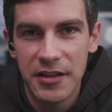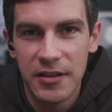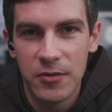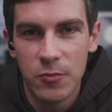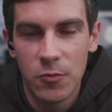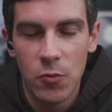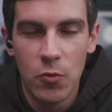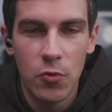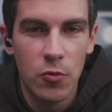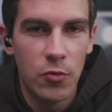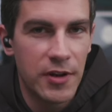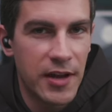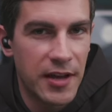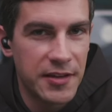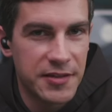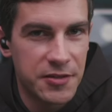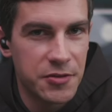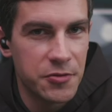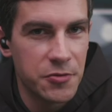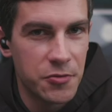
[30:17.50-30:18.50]
and we'll
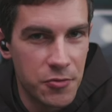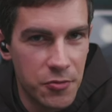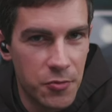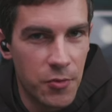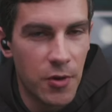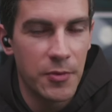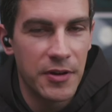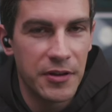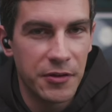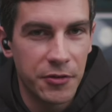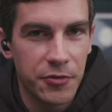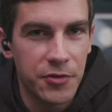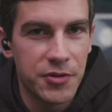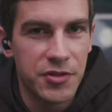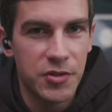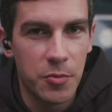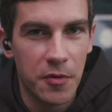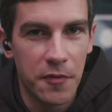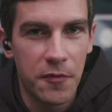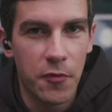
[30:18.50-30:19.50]
get to what we alluded
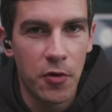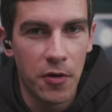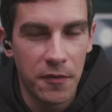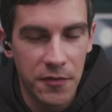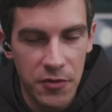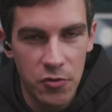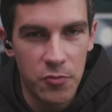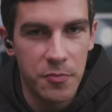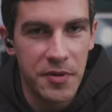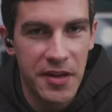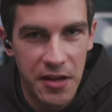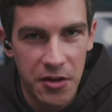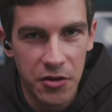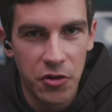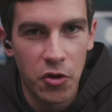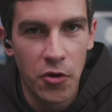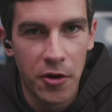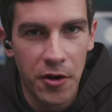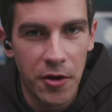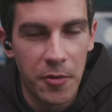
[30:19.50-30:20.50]
to before of you being a
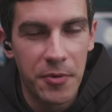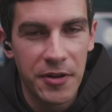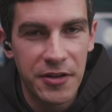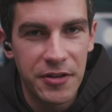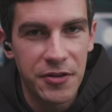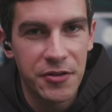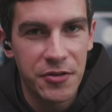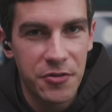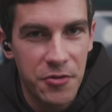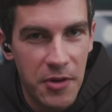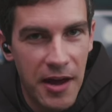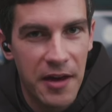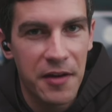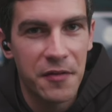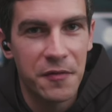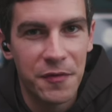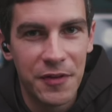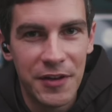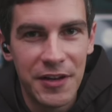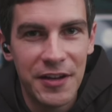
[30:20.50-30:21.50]
lawyer, but you
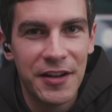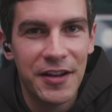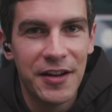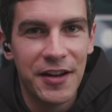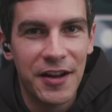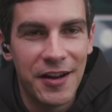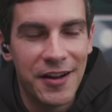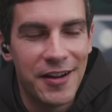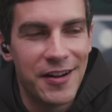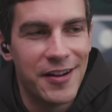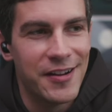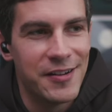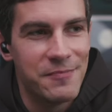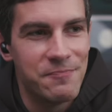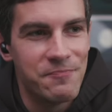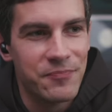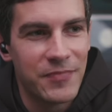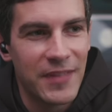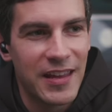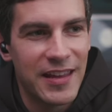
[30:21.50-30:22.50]
have
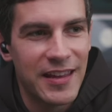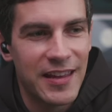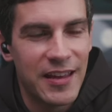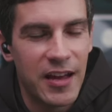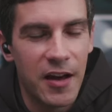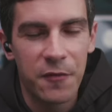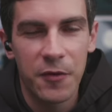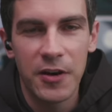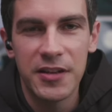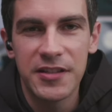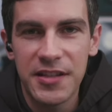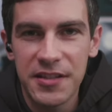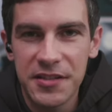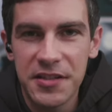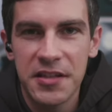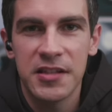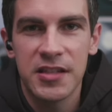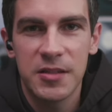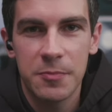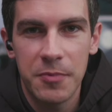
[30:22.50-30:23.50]
a
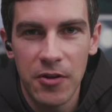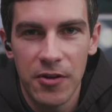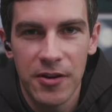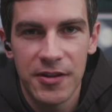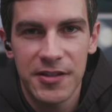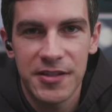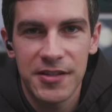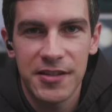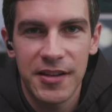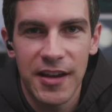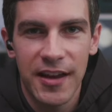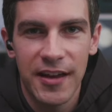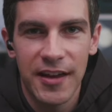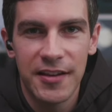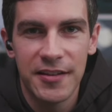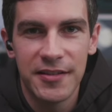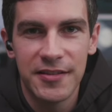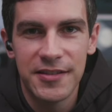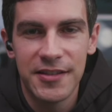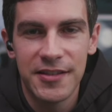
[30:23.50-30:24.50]
Franciscan spirit
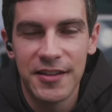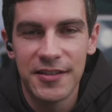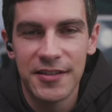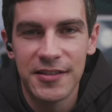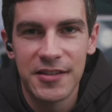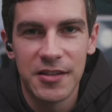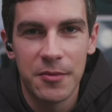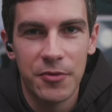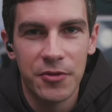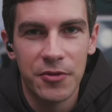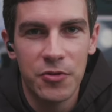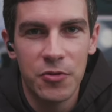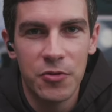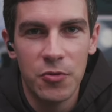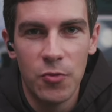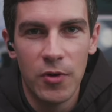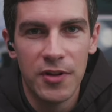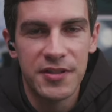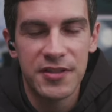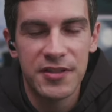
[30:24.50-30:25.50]
and someone who
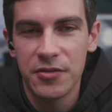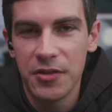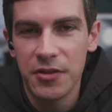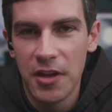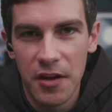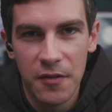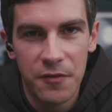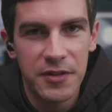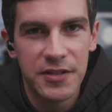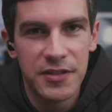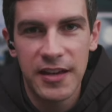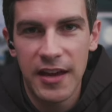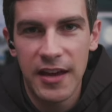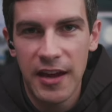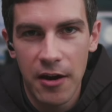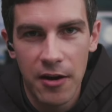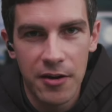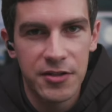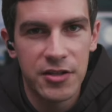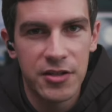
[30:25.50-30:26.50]
wants to love and to
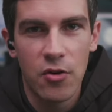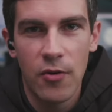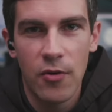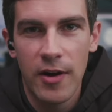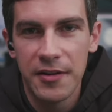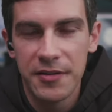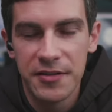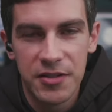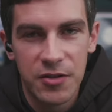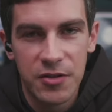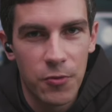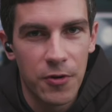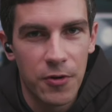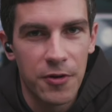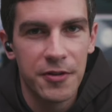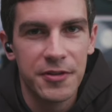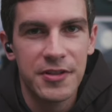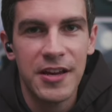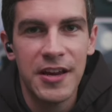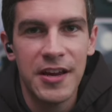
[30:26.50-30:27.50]
care and to go out into the
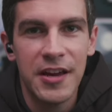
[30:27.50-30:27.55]
world.